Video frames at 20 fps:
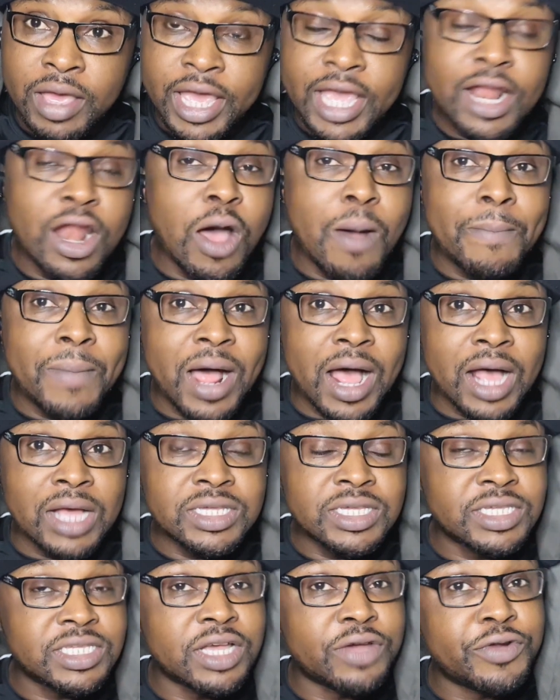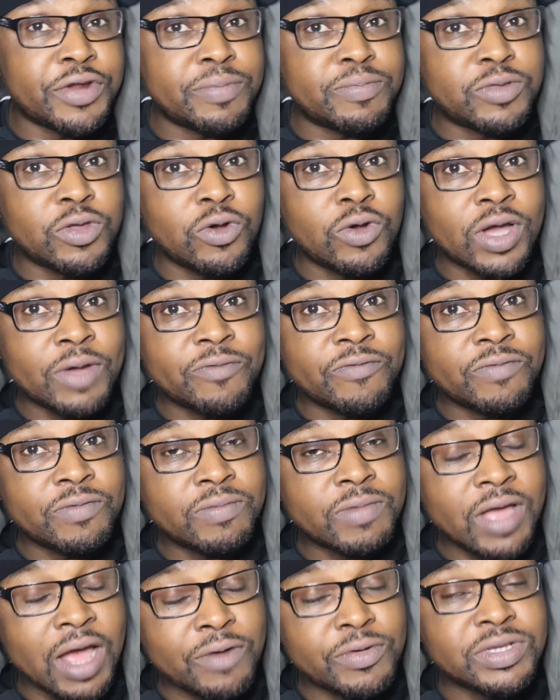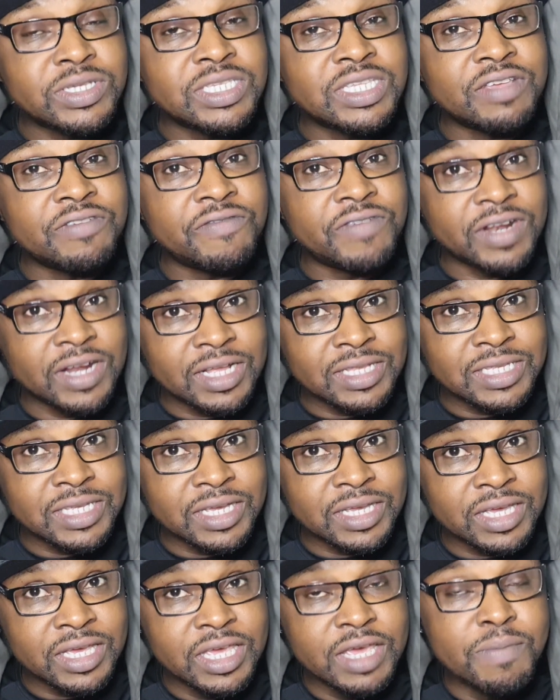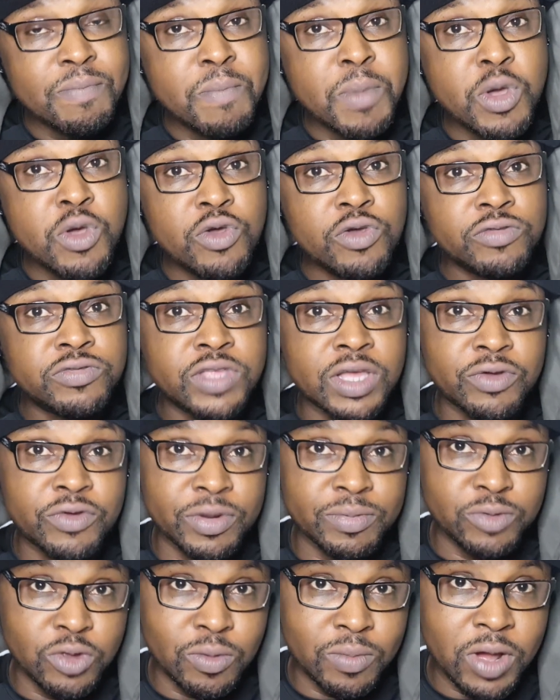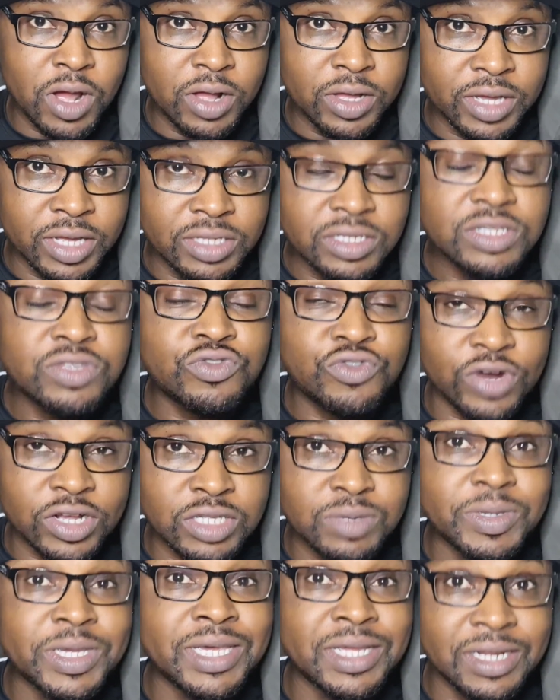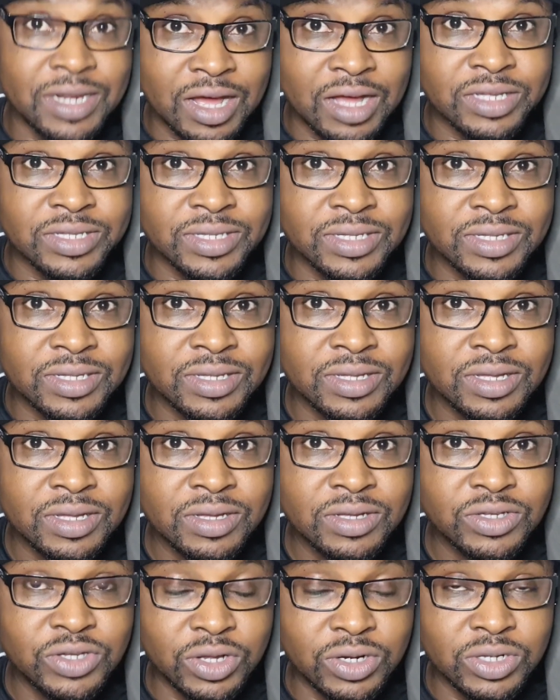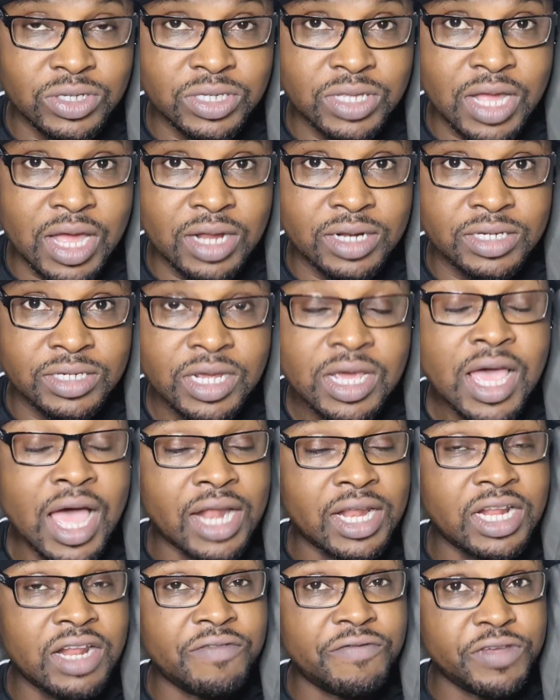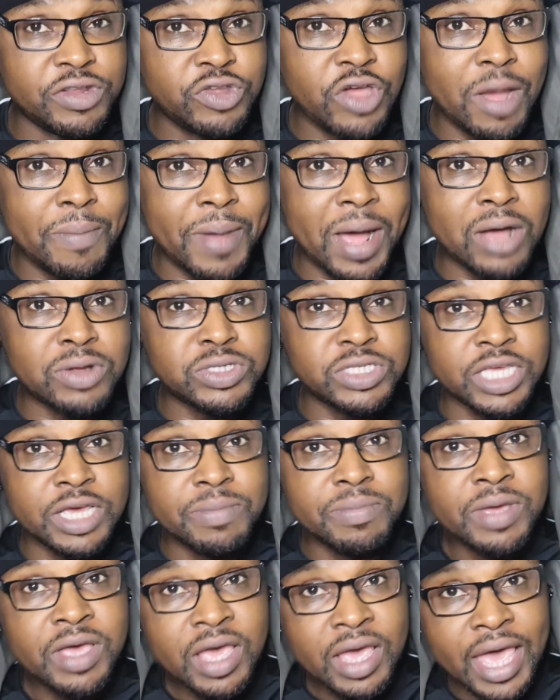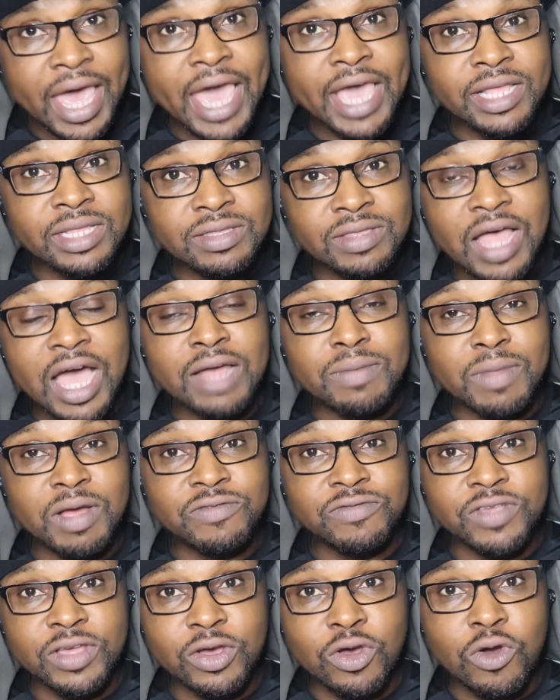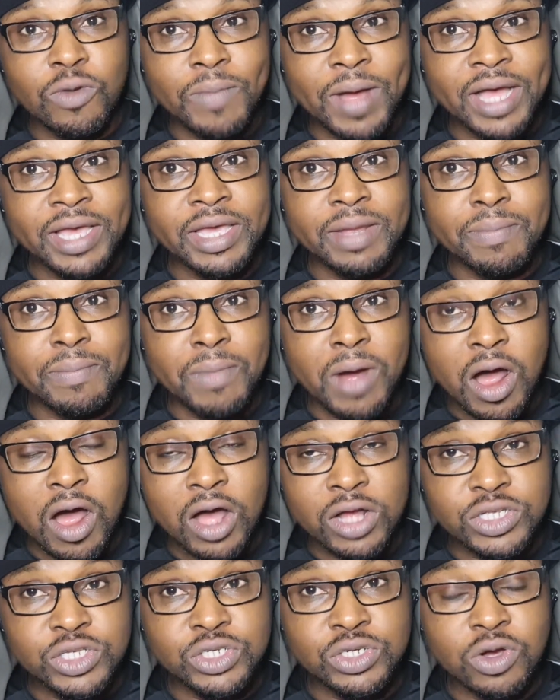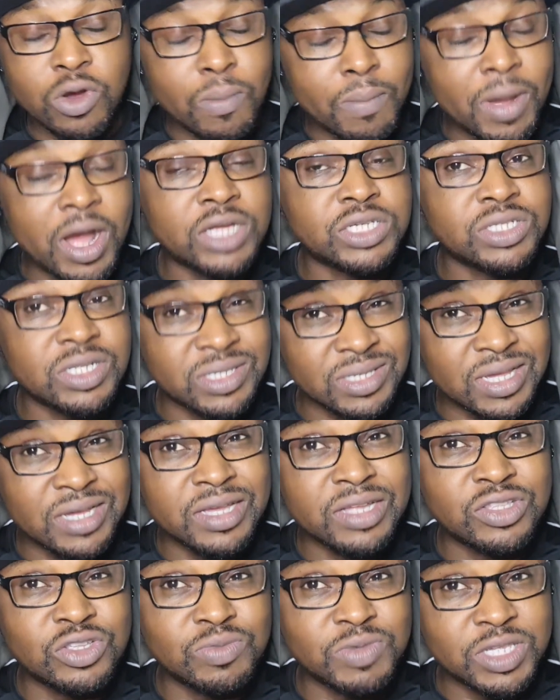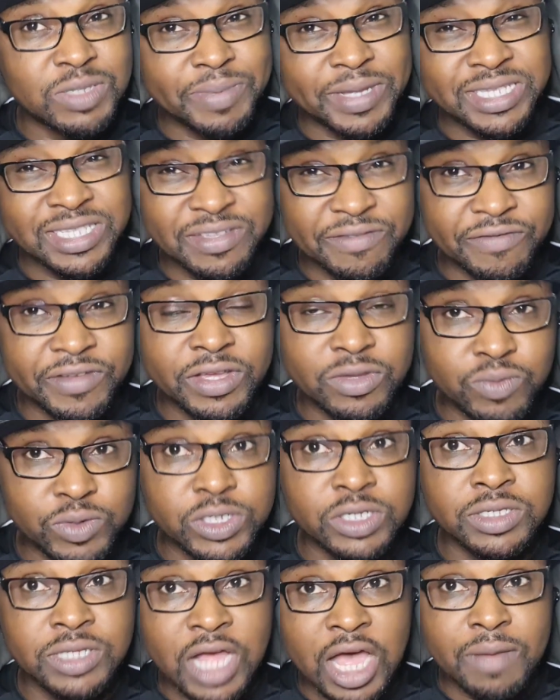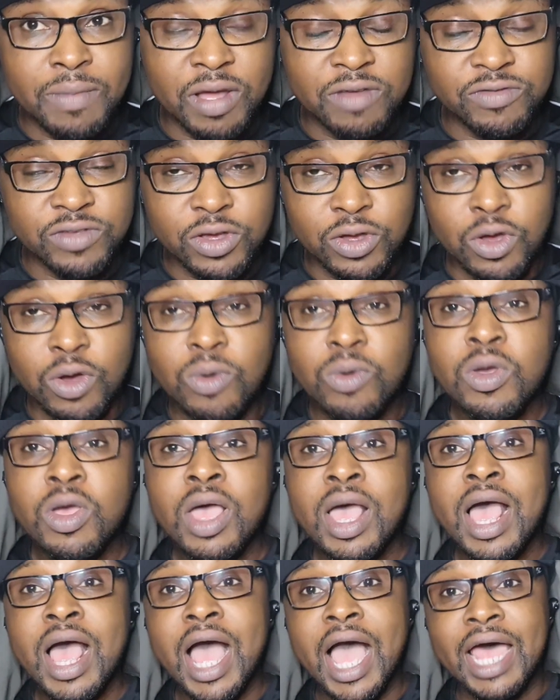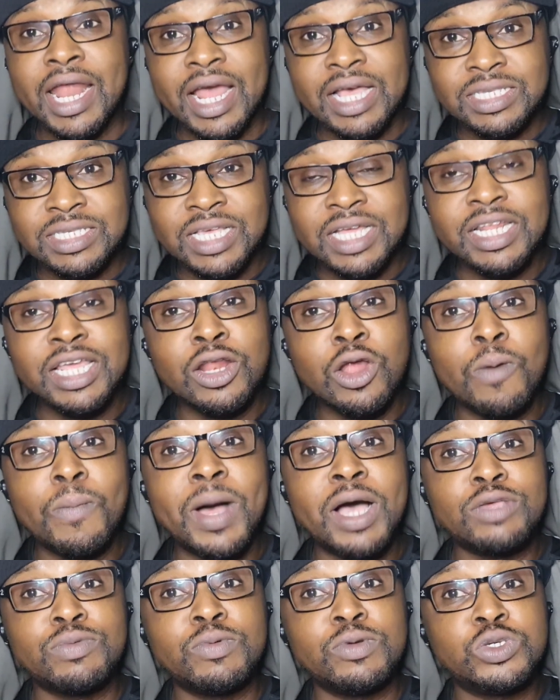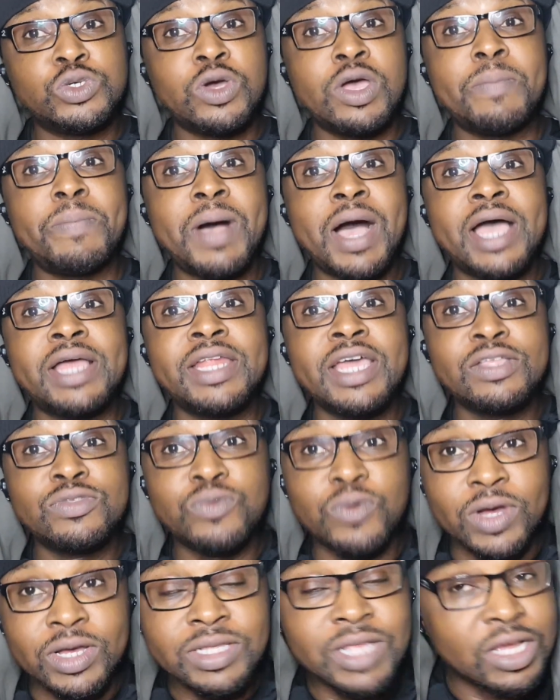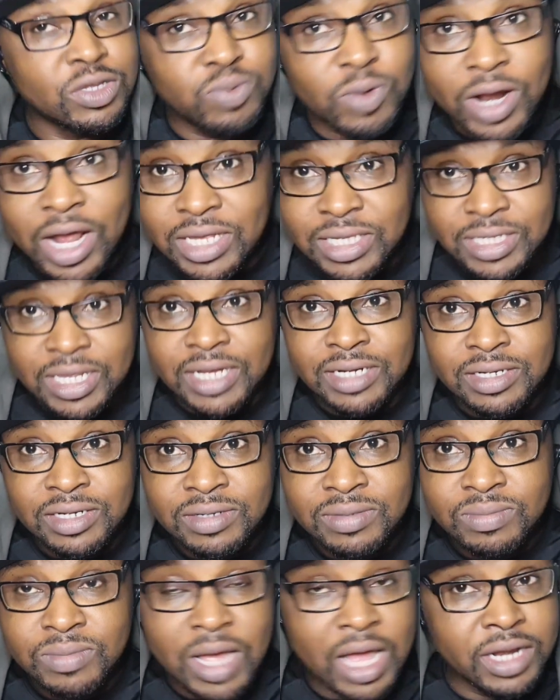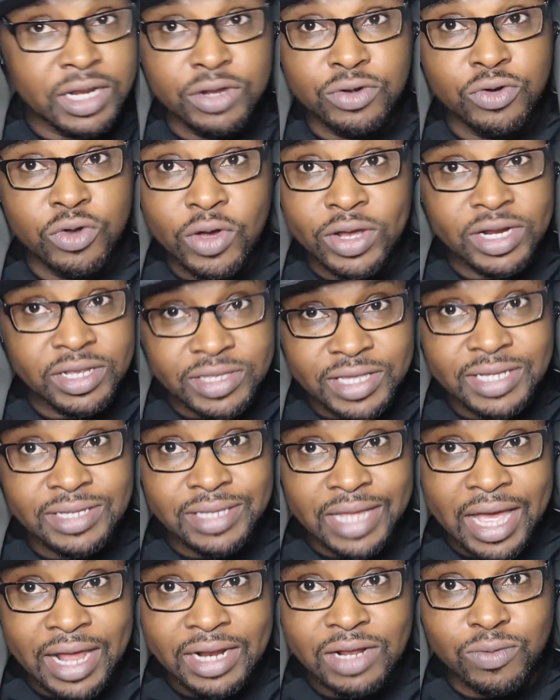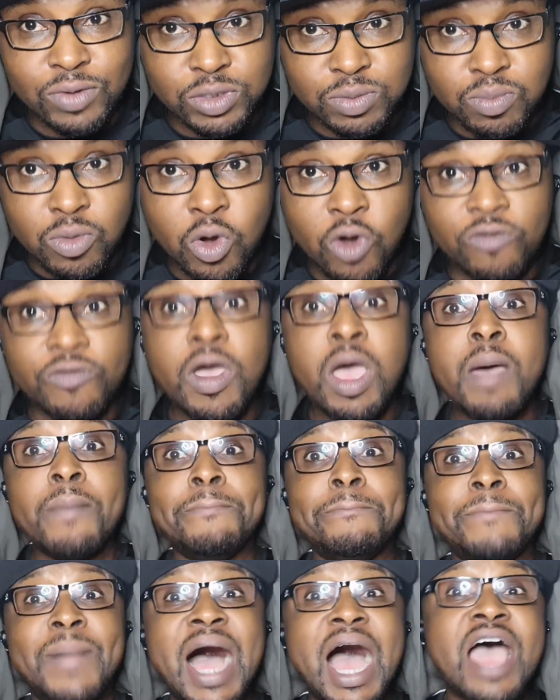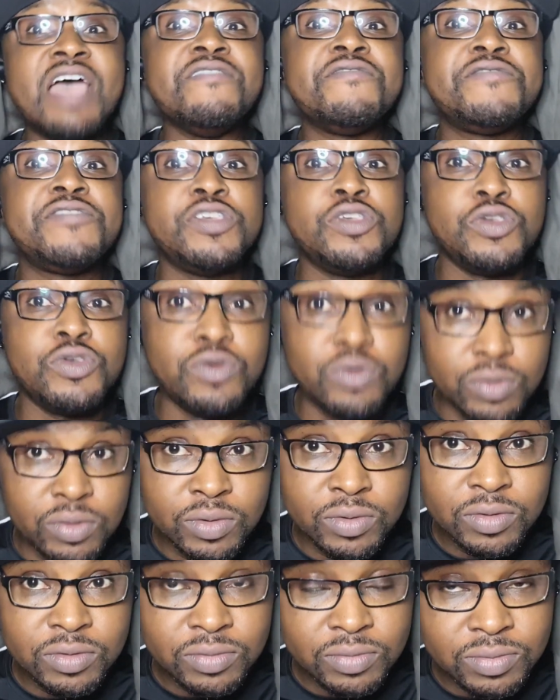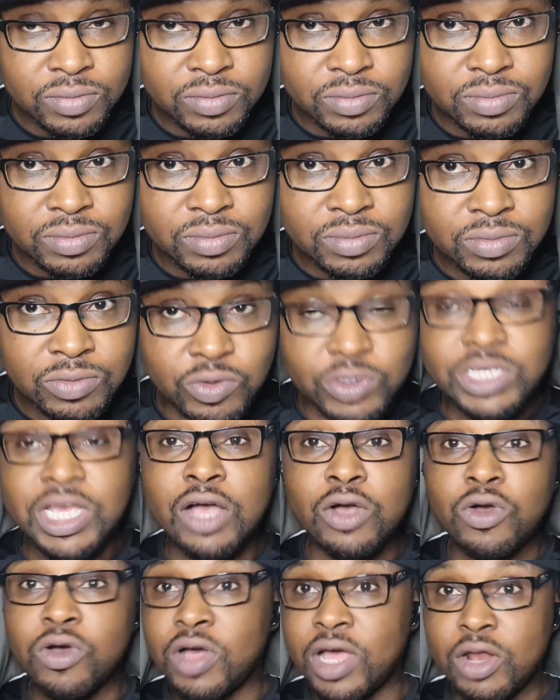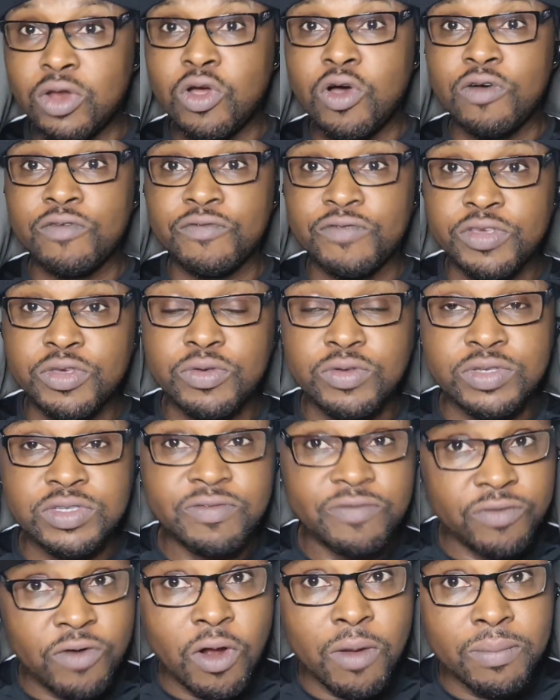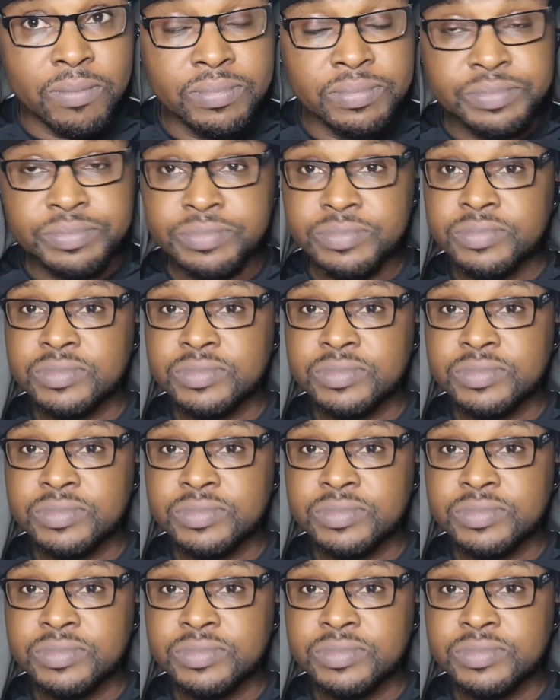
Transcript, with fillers: Elon Musk is a cryptocurrency fanatic. He moves the crypto market. Trust me, he does. You understand? I did a video about him eight, nine months ago back in March, on March the 2nd to be specific, which is nine months ago. And I said Elon Musk will join Pi Network. That's what I said. I didn't know anything then. It was more of my view, which I got a lot of views from.